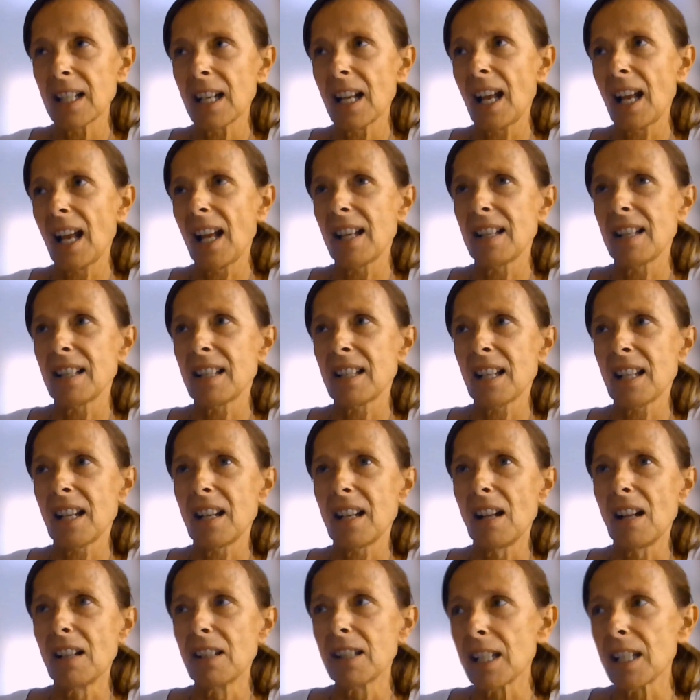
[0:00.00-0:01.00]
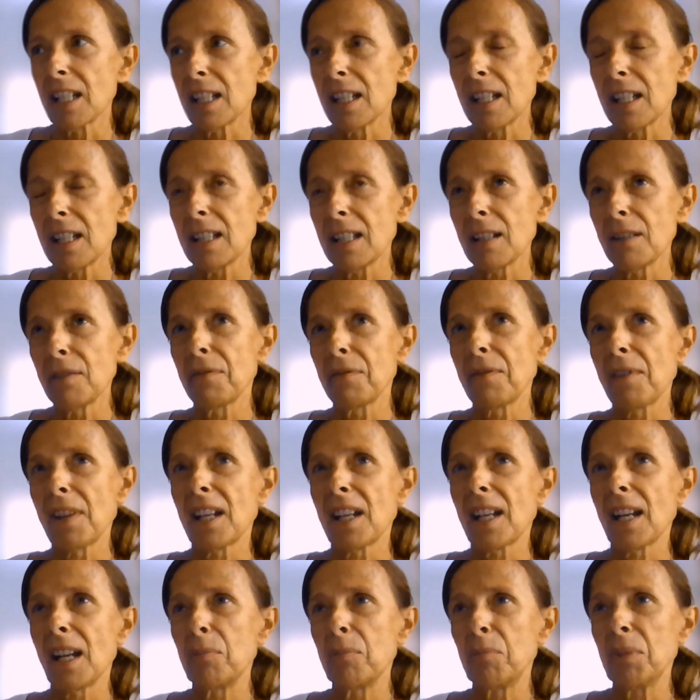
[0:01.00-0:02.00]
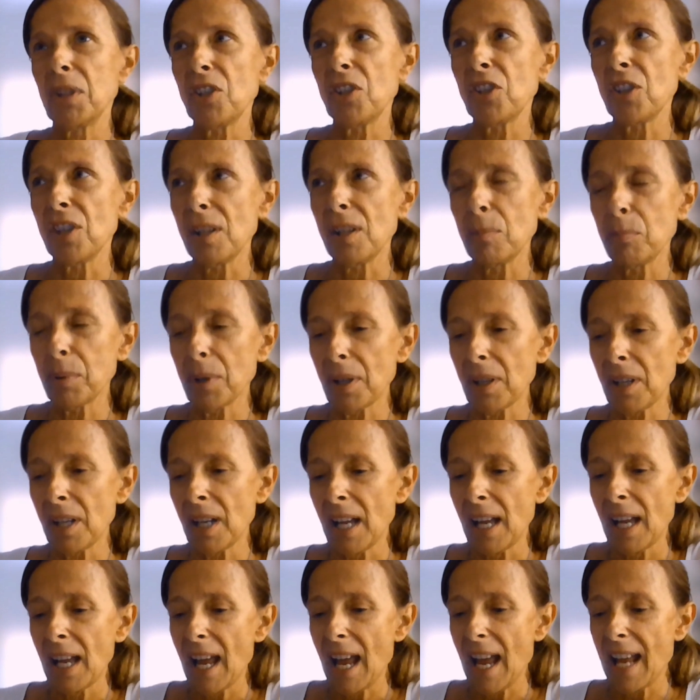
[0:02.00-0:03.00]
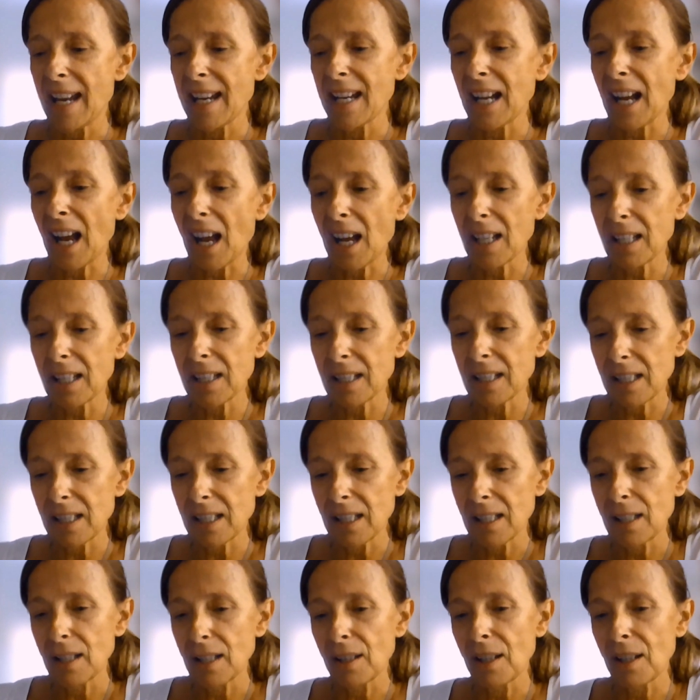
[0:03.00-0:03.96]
as an alternative that can be cheaper and kinder to